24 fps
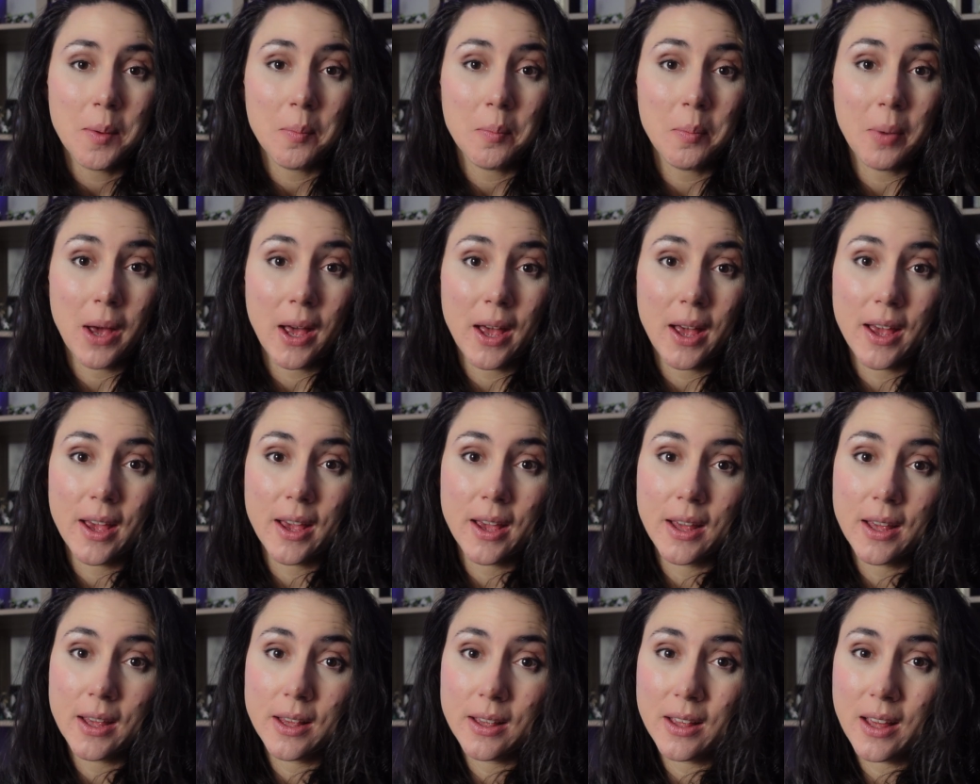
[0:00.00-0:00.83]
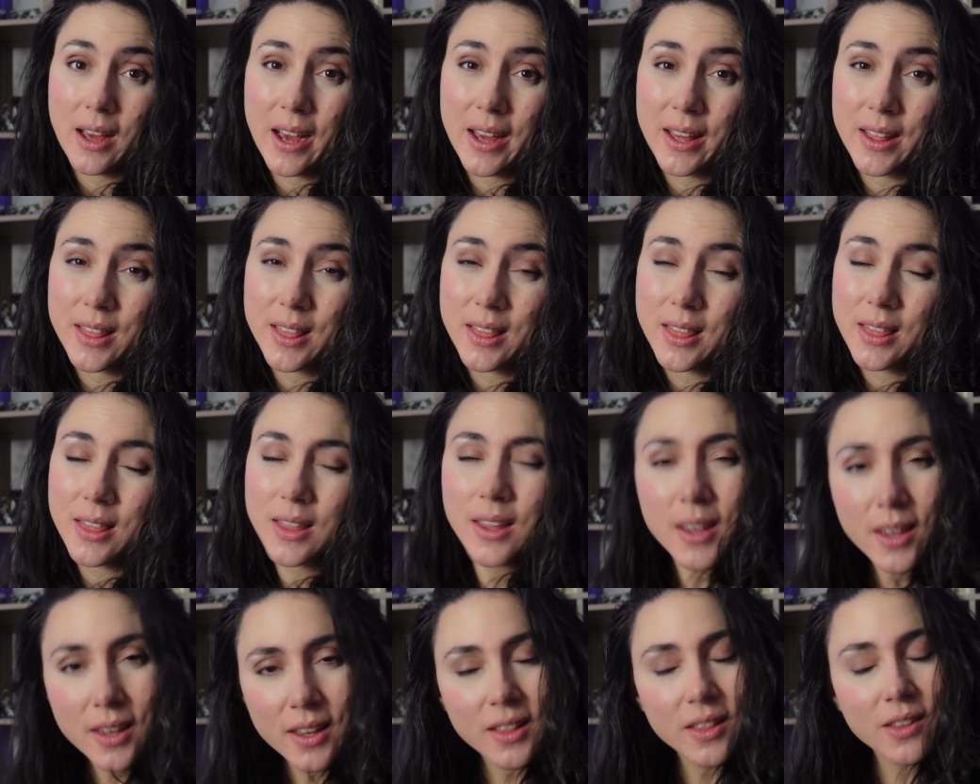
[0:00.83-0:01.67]
But I
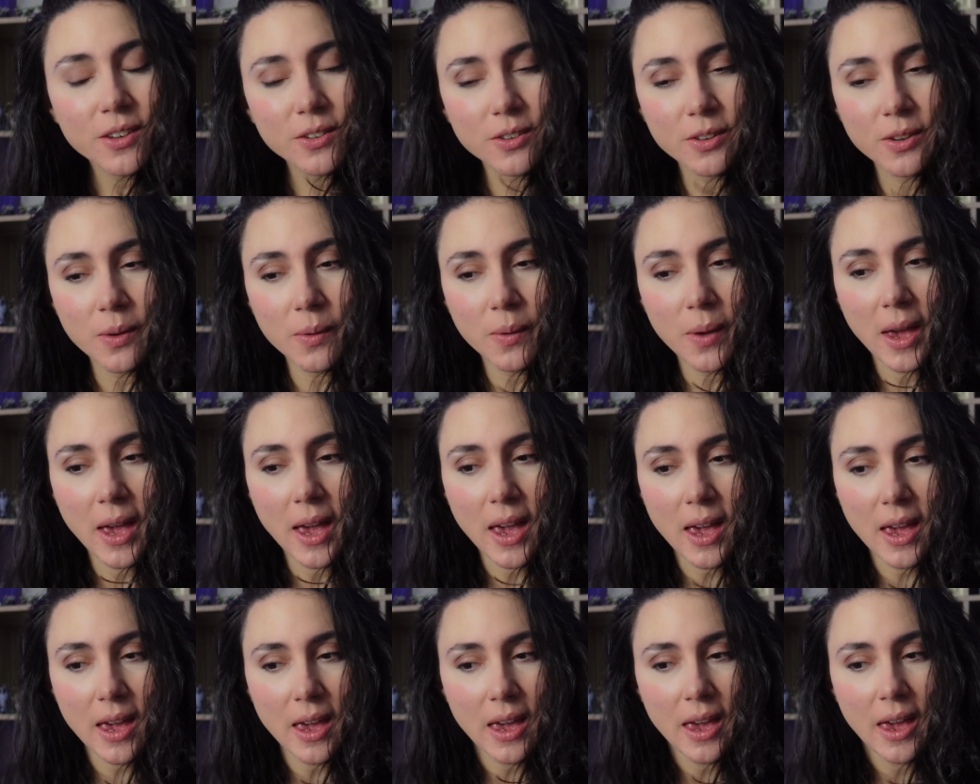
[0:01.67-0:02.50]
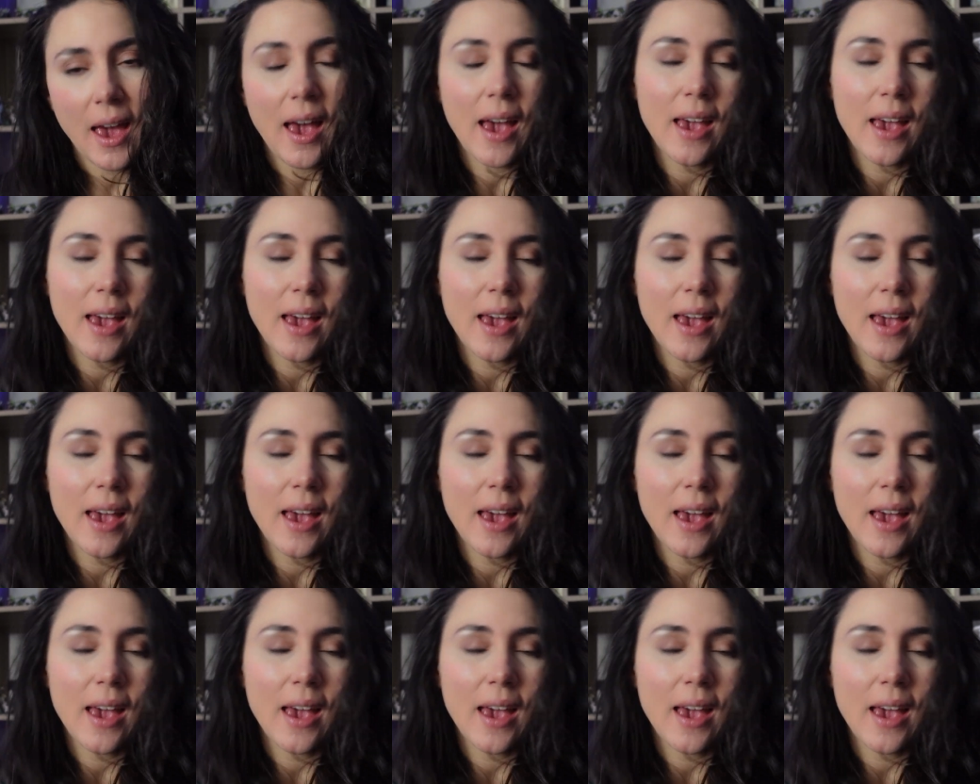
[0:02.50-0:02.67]
think it looks okay.